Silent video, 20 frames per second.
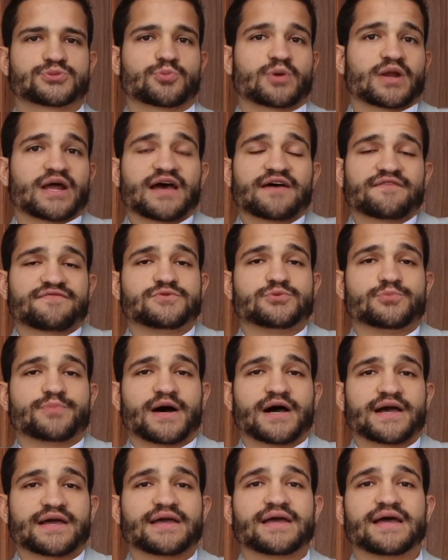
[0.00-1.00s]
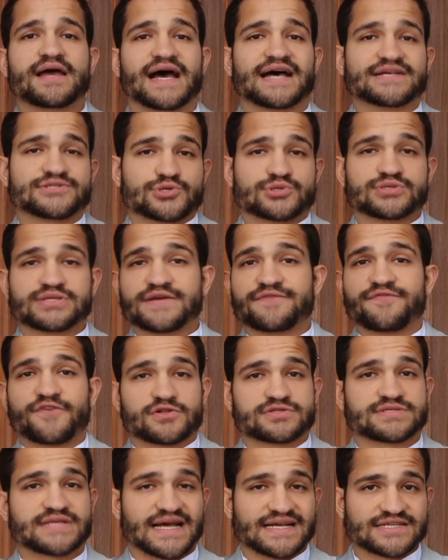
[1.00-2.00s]
just want to have Dubai as your
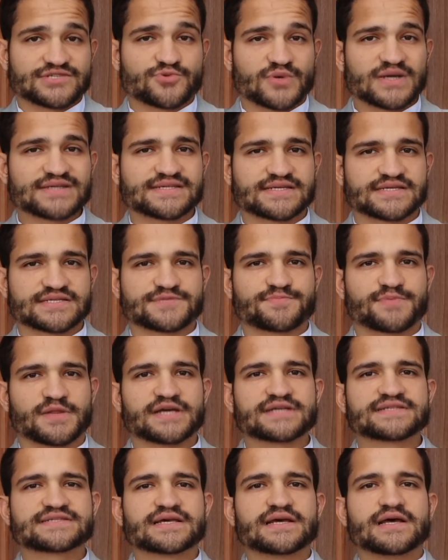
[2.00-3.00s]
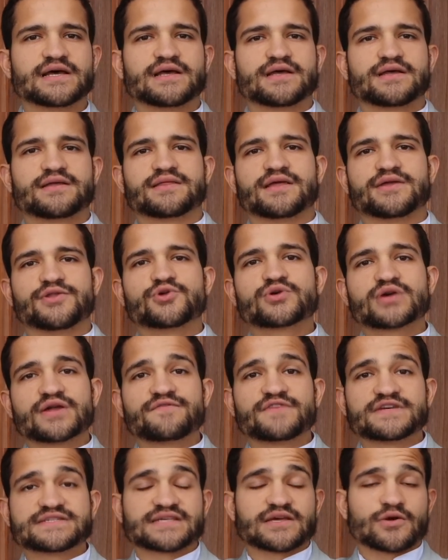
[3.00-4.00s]
default tax residence place, then you
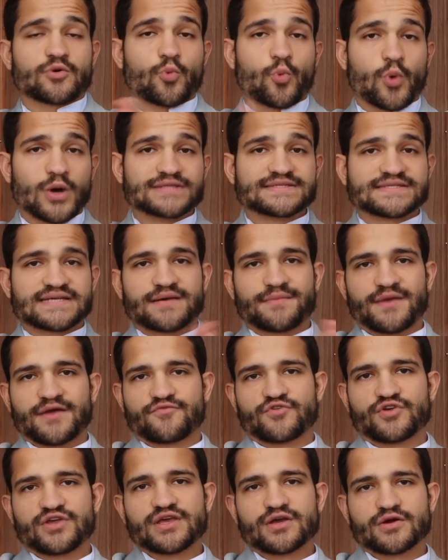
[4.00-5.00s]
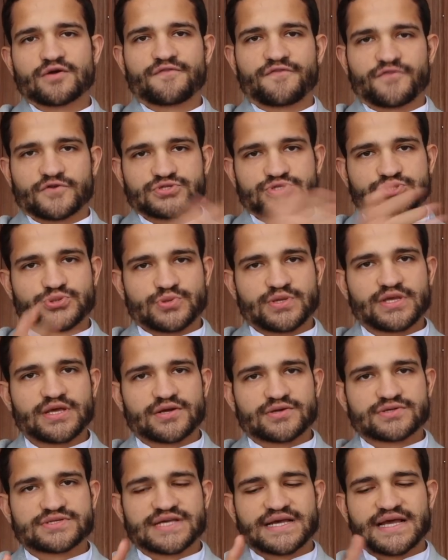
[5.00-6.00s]
can visit one time every year for 2
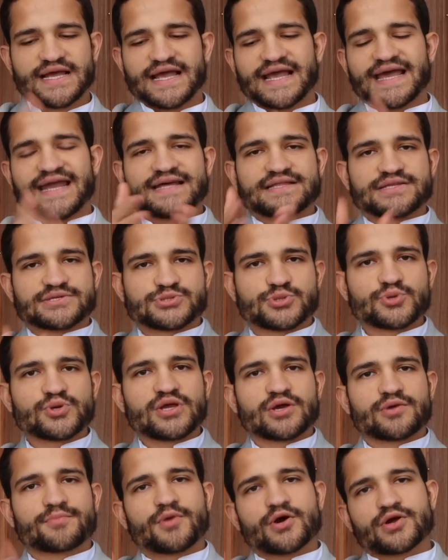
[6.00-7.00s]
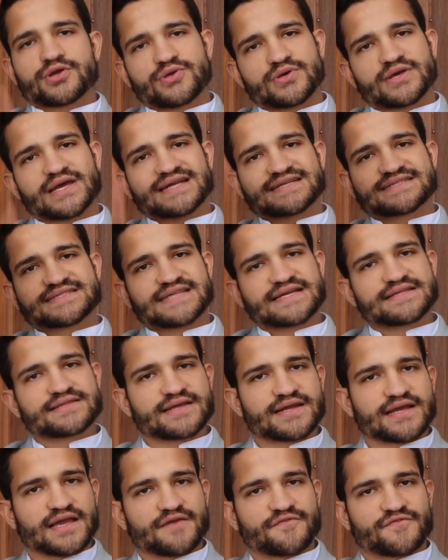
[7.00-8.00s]
years. And at the 2-year mark, you can
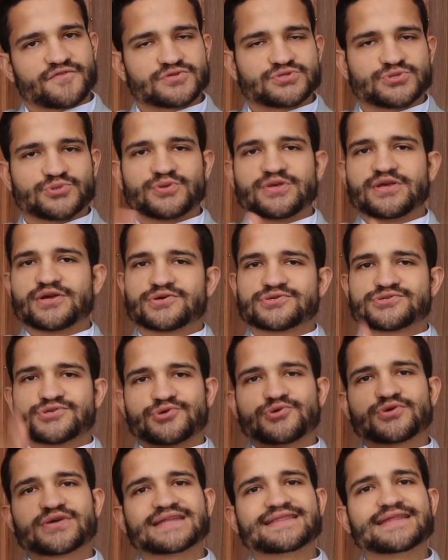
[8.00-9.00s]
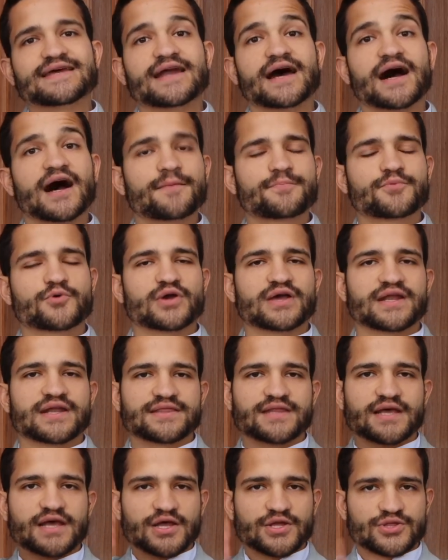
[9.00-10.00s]
extend it again for 2 years, or you can then upgrade
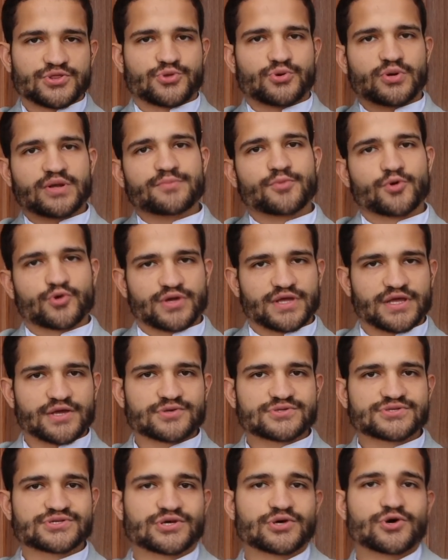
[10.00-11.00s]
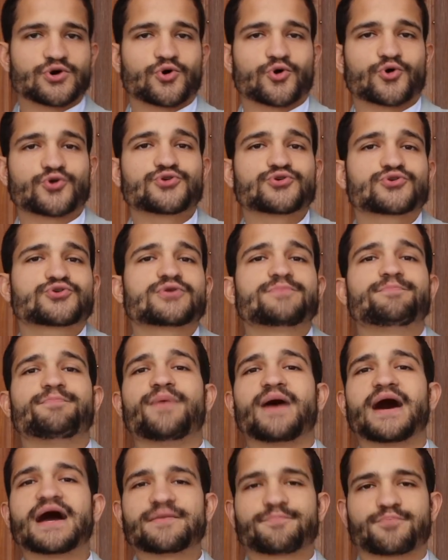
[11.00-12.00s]
it 3 more years. Or you could
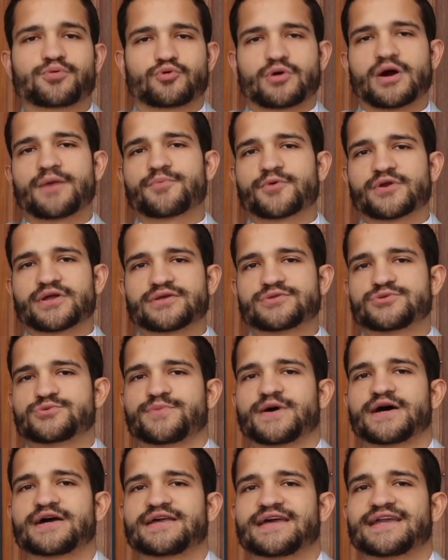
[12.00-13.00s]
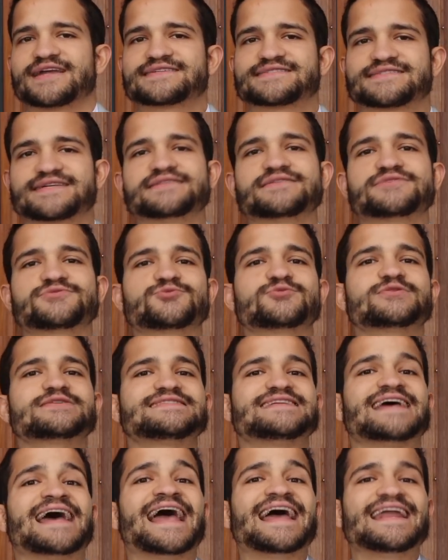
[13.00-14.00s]
buy property in Dubai and extend it to the
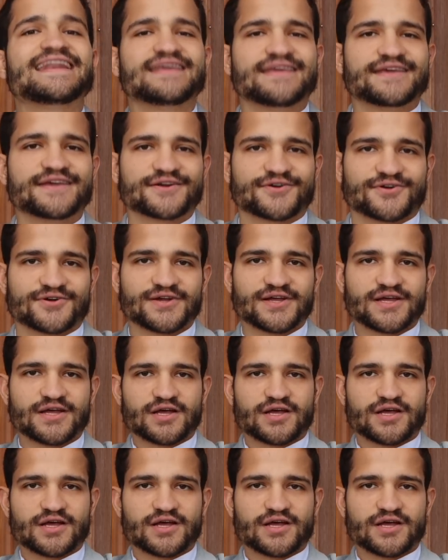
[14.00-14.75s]
10-year